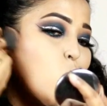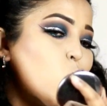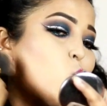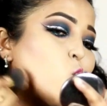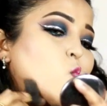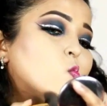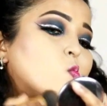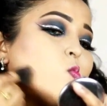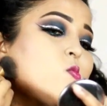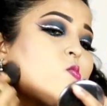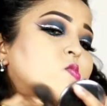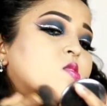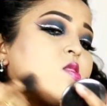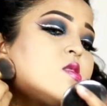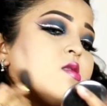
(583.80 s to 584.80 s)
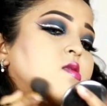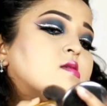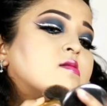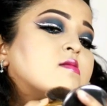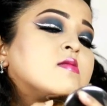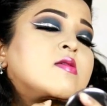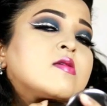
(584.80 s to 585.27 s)
I'm just putting it right
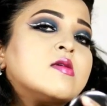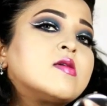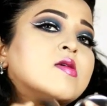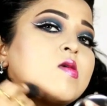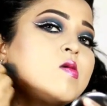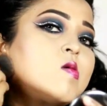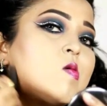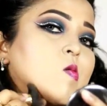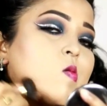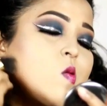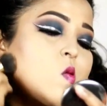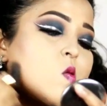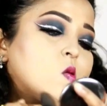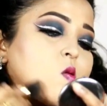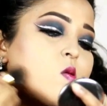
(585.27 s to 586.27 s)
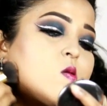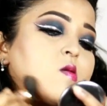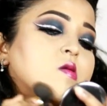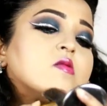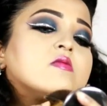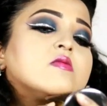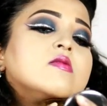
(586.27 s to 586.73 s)
just in the
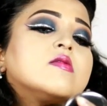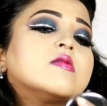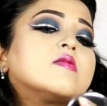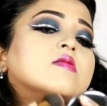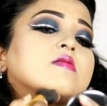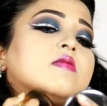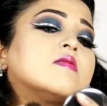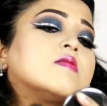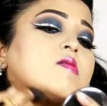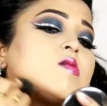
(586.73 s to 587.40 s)
hollows of my